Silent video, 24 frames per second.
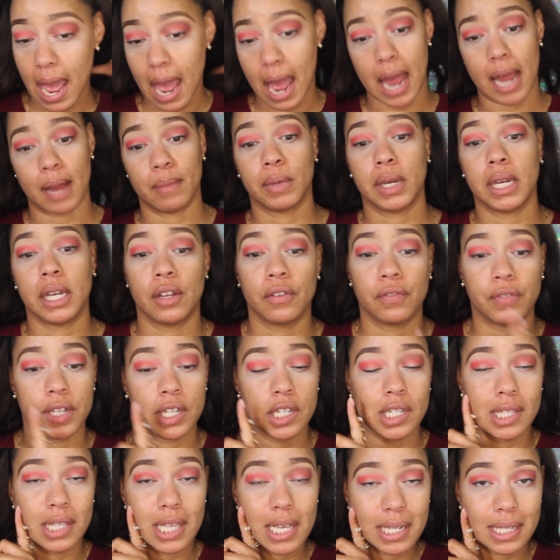I'm going to
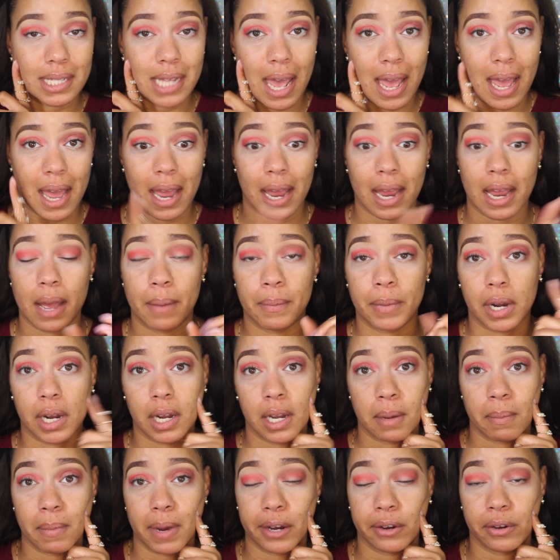finish this eye, I'm going to
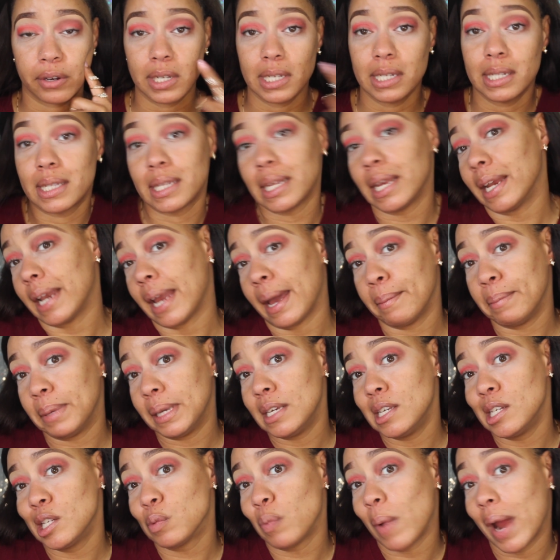cut my crease, and I'll
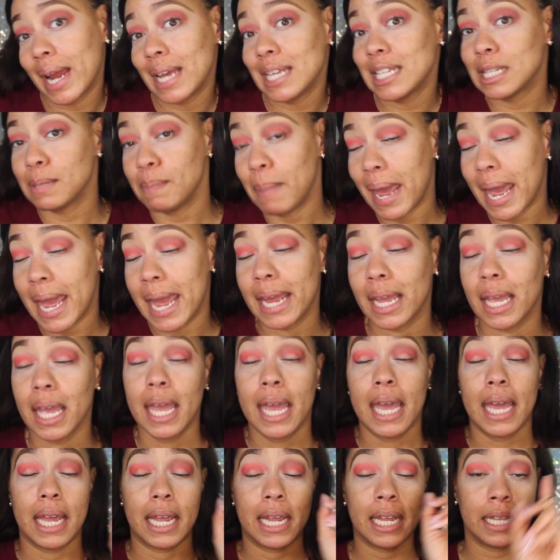be right back.
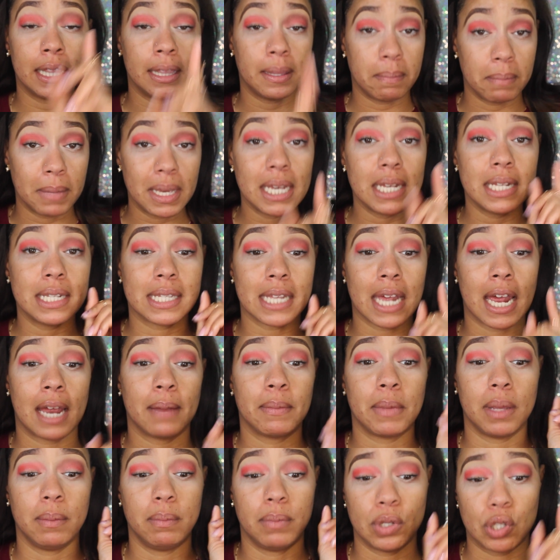In the meantime, in